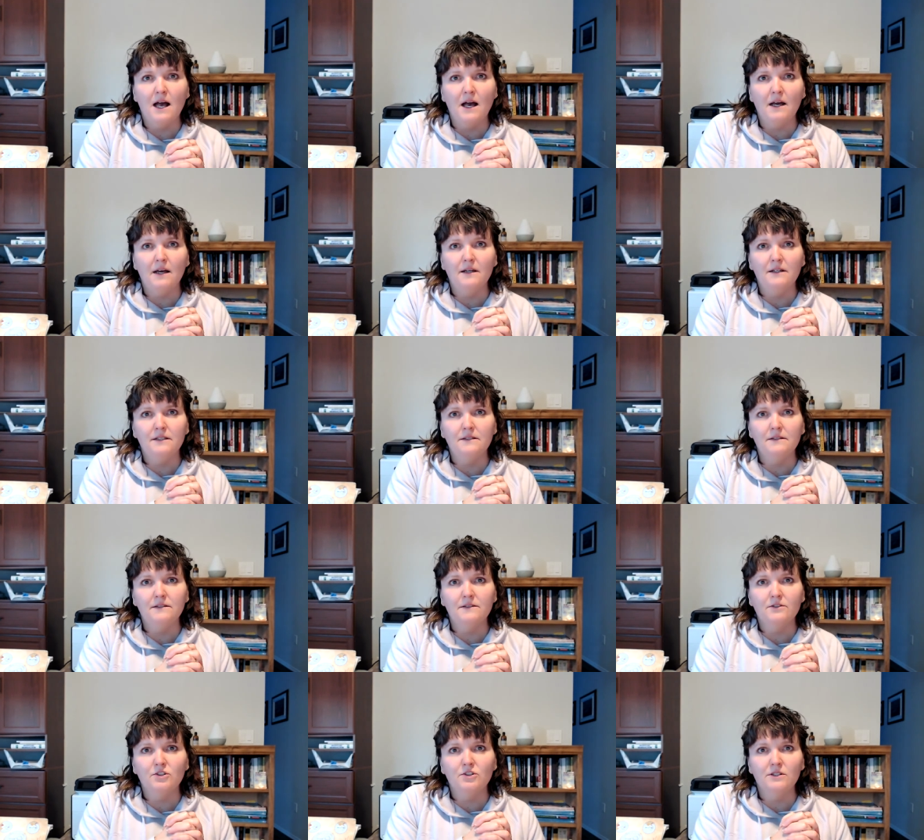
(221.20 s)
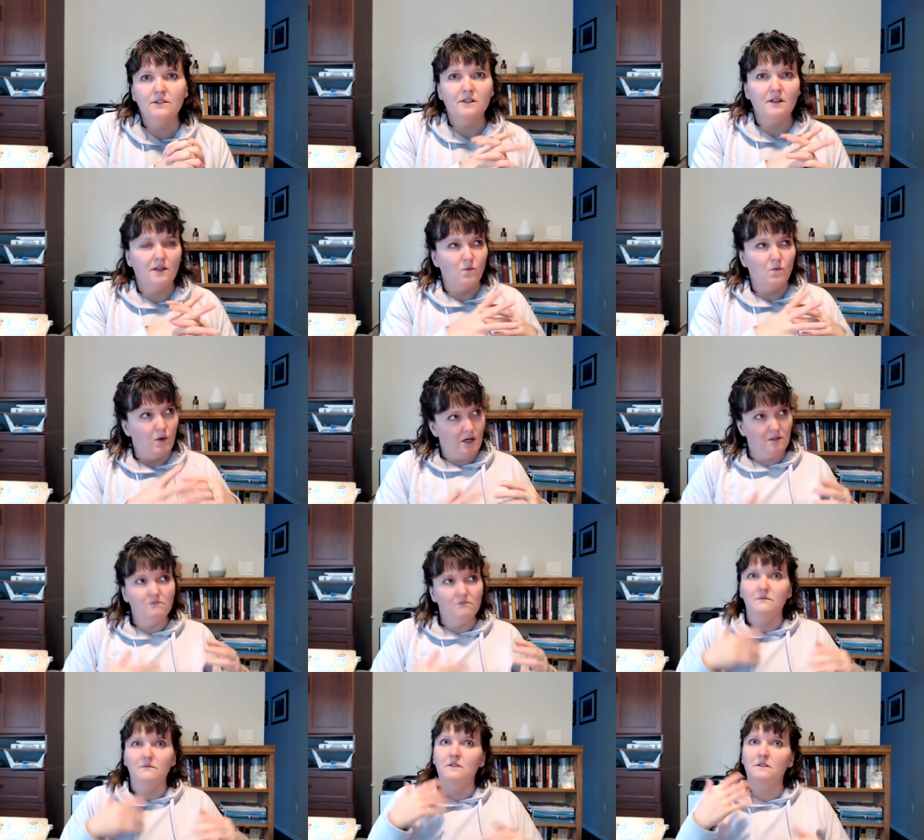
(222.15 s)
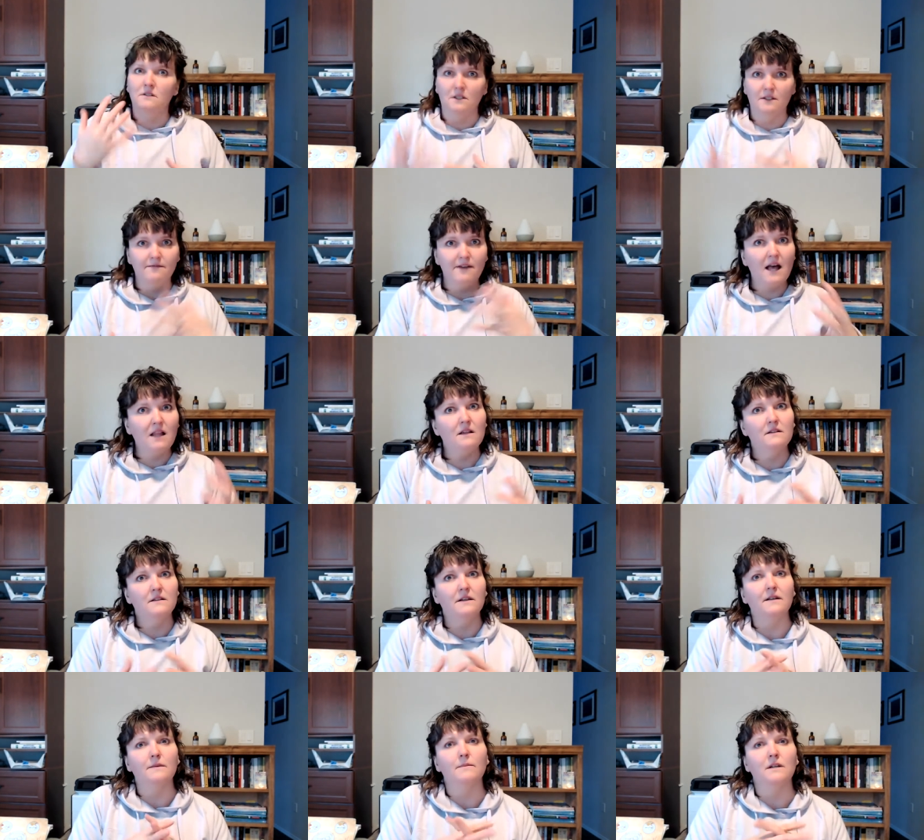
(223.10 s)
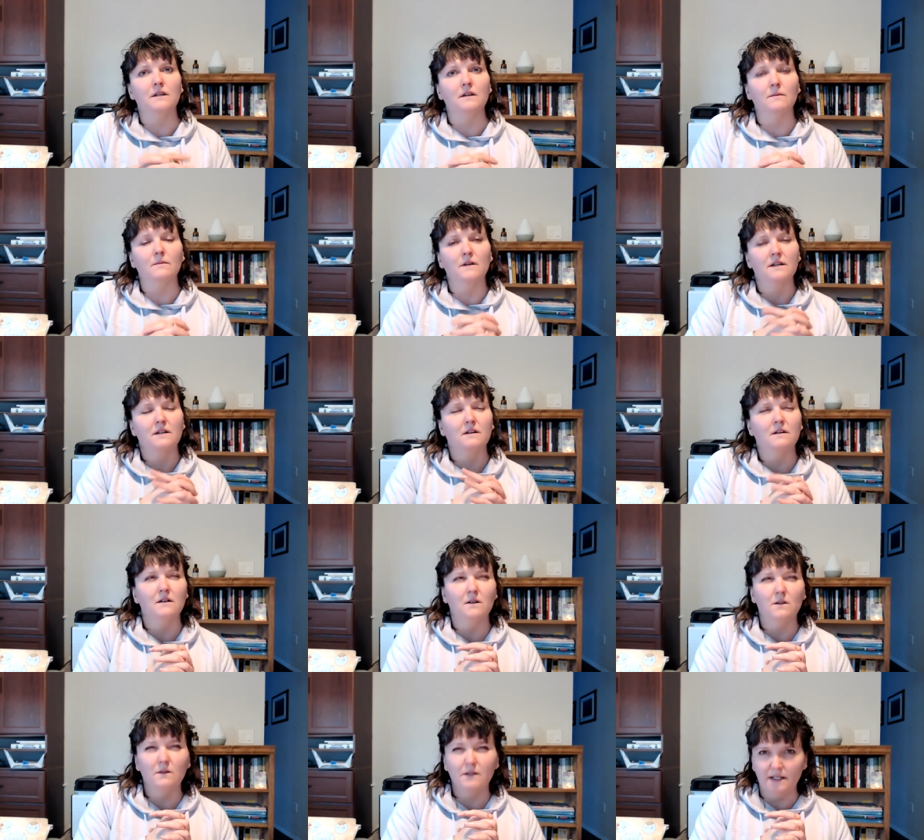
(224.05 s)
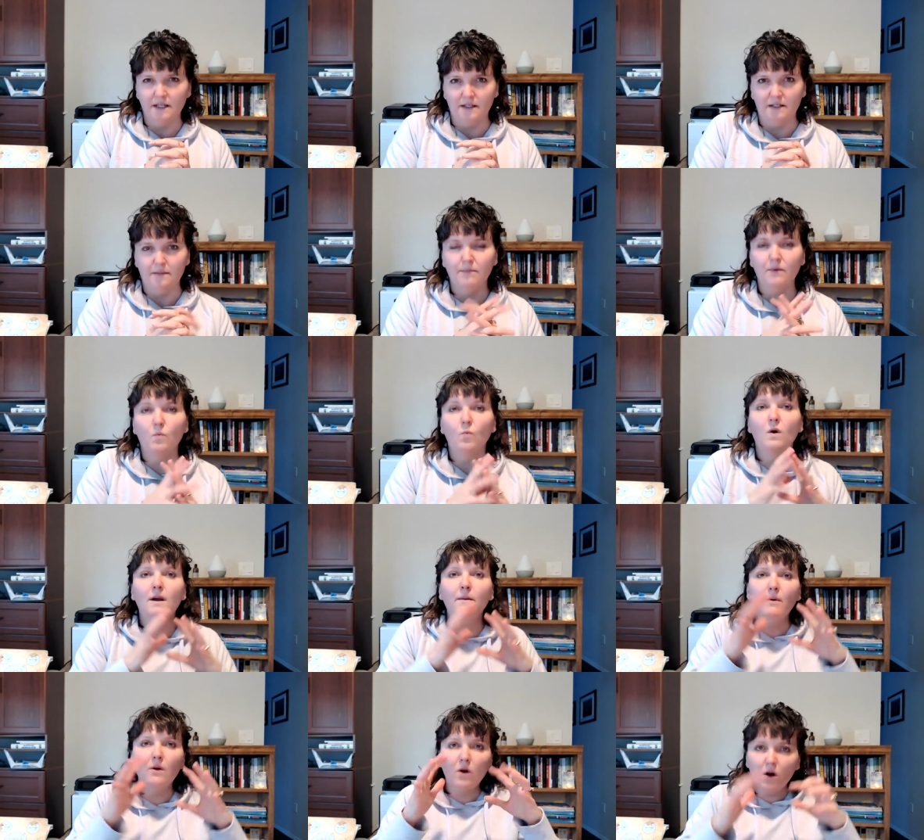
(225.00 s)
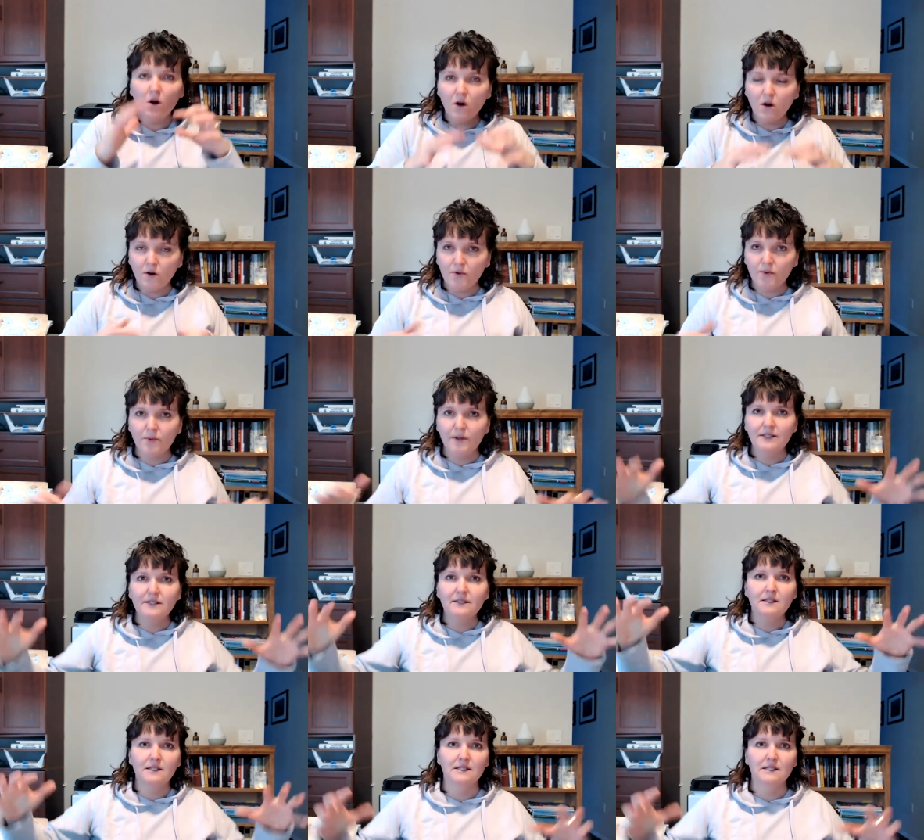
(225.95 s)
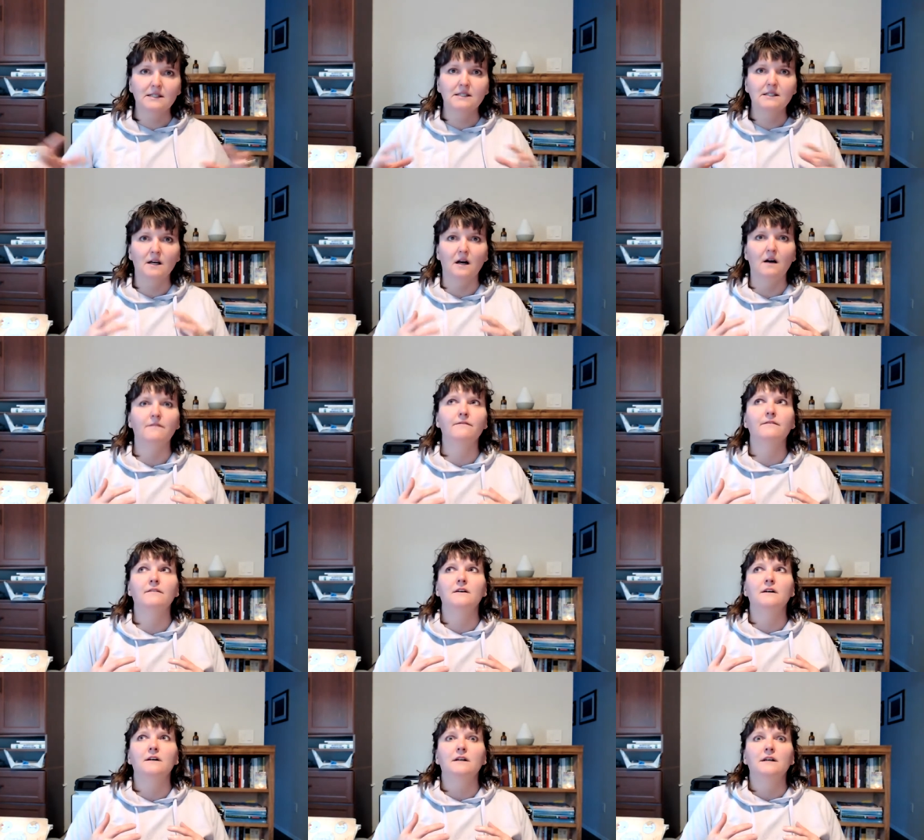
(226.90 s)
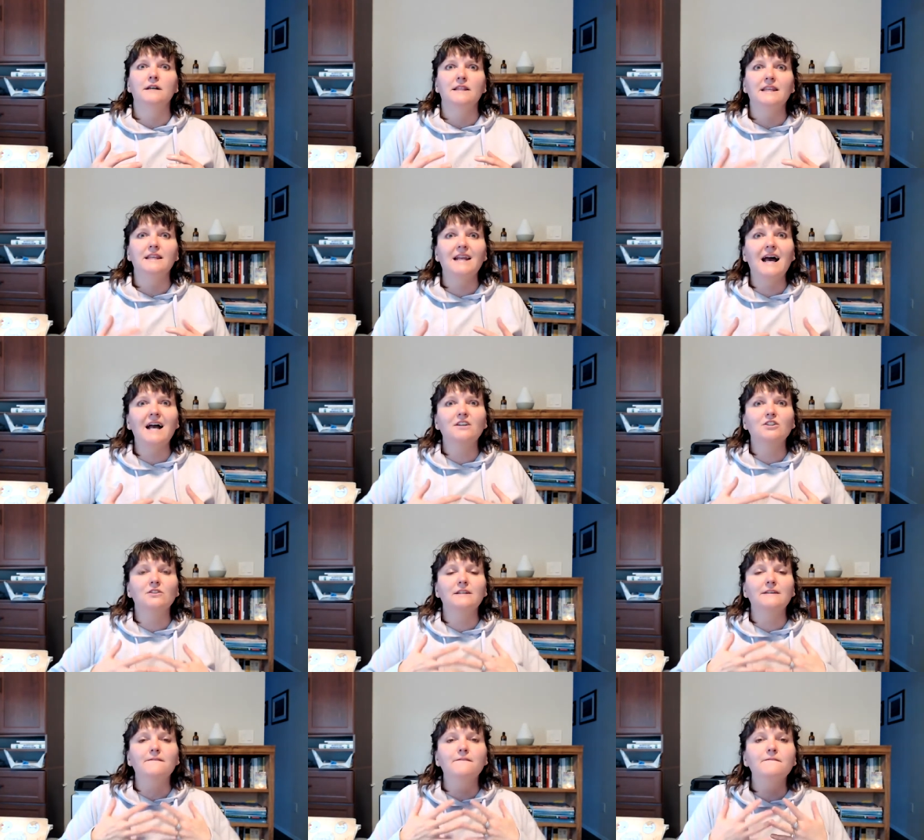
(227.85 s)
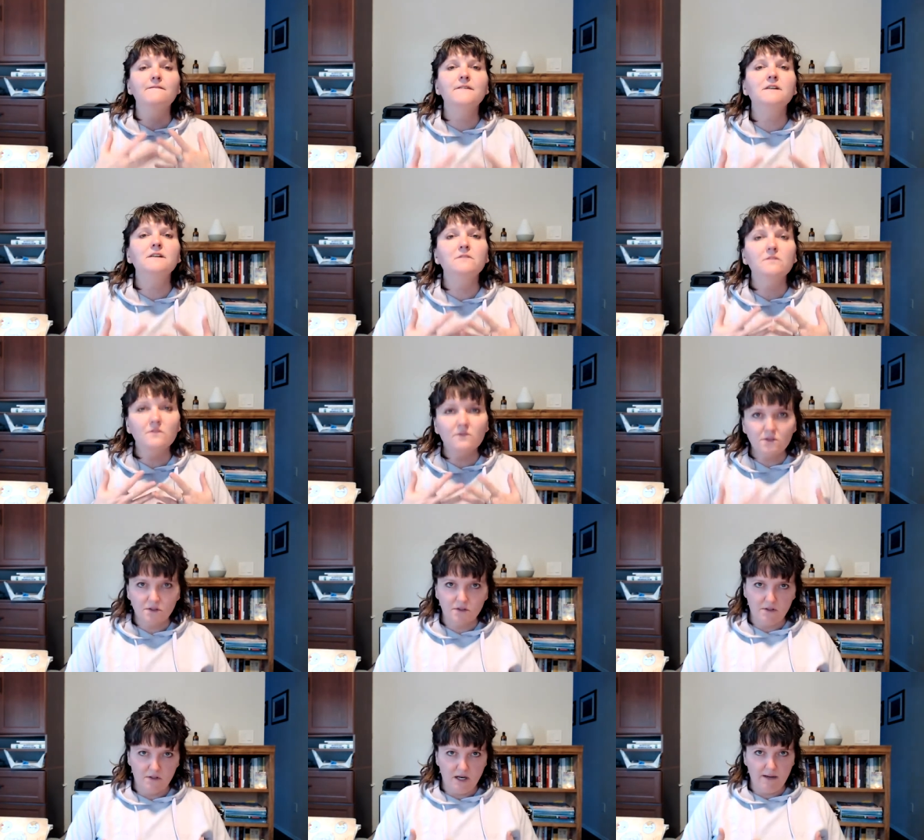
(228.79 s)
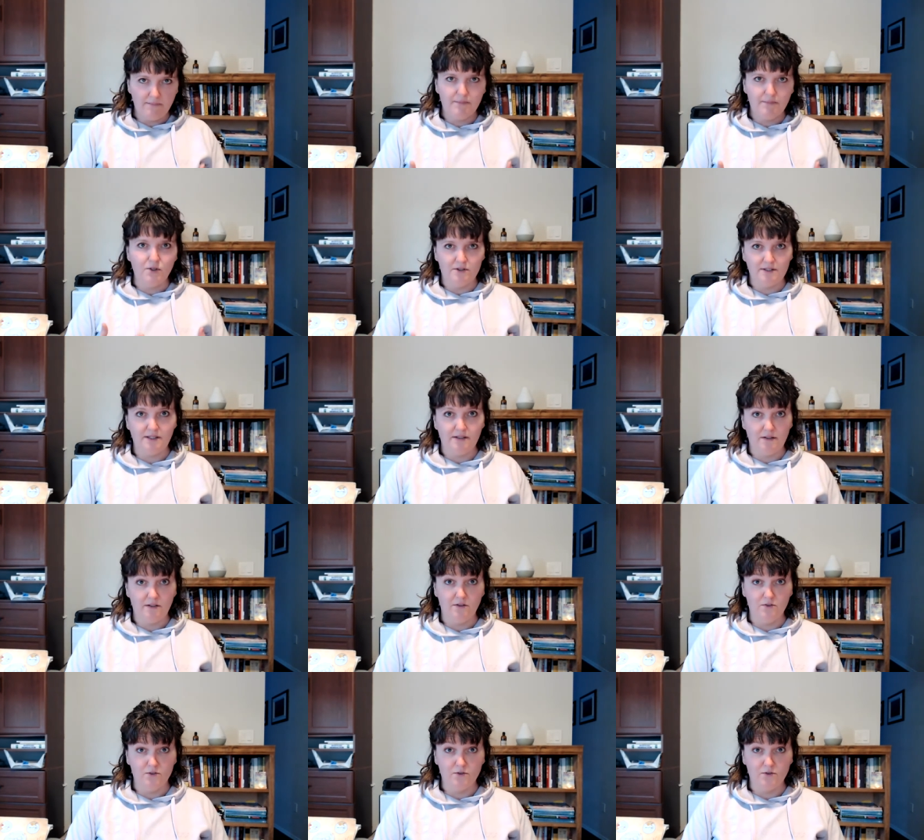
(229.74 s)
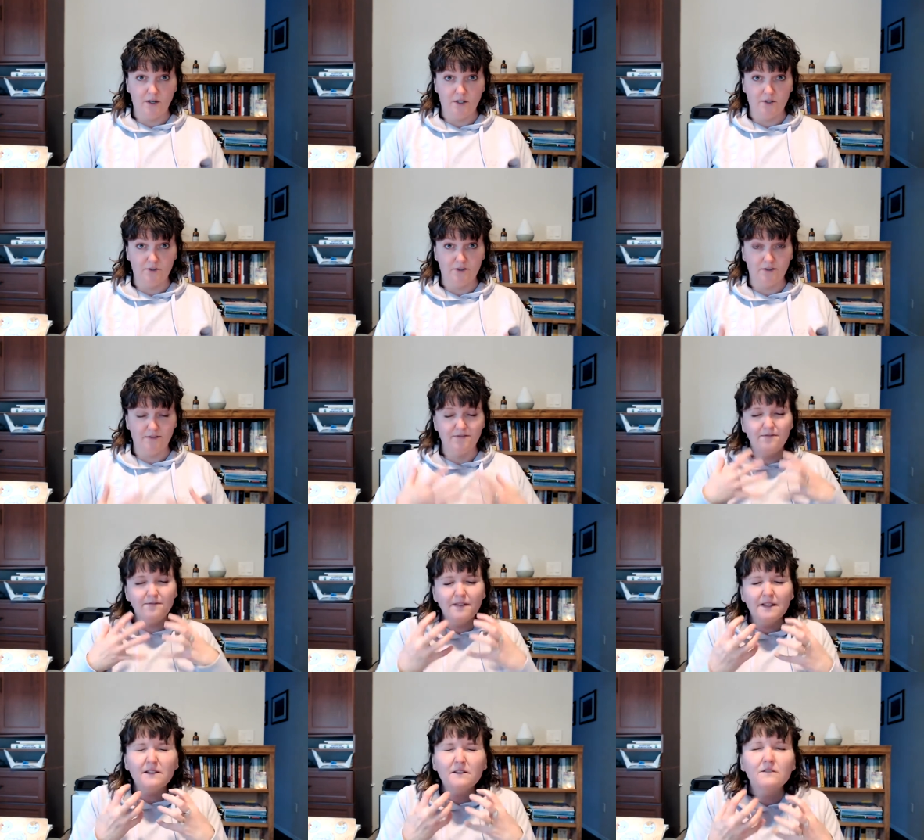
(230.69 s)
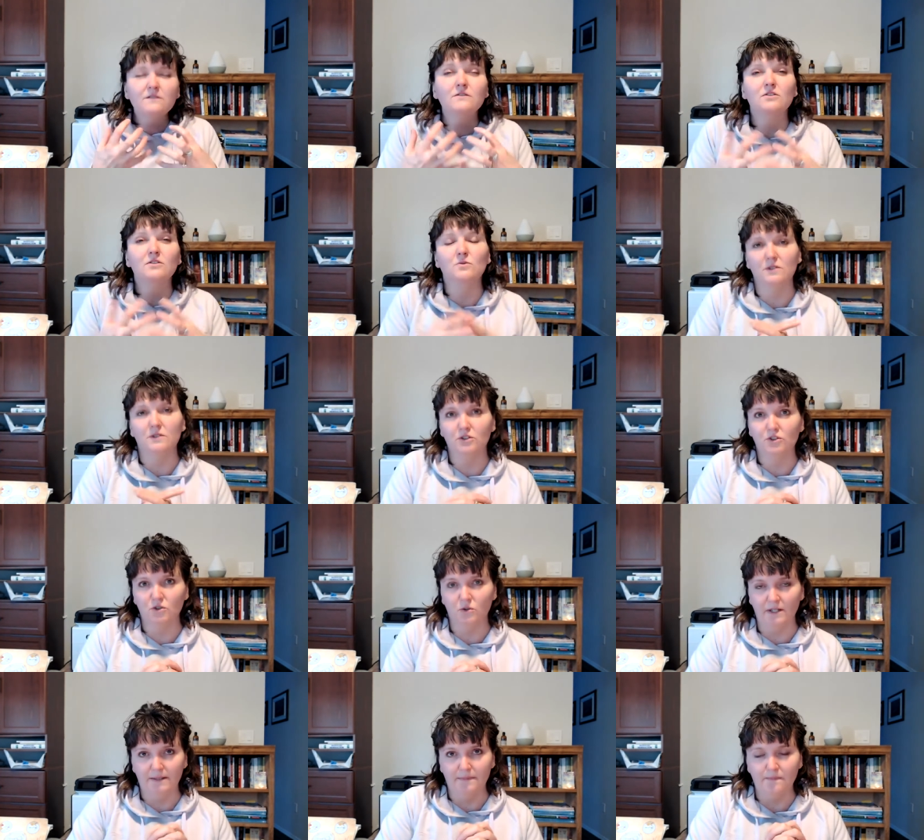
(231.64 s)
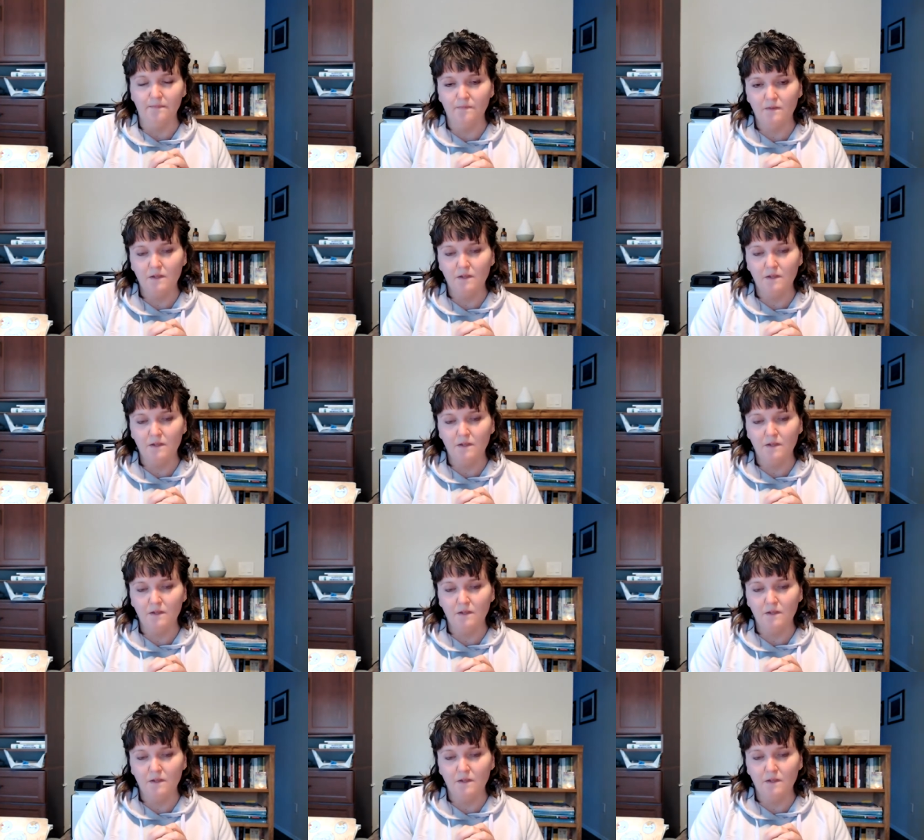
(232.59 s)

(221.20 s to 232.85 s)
And she's like, well, it's going to validate me. I'm like, okay, but what about all the rest of the stuff that actually fills up your cellular structure, fills you with joy?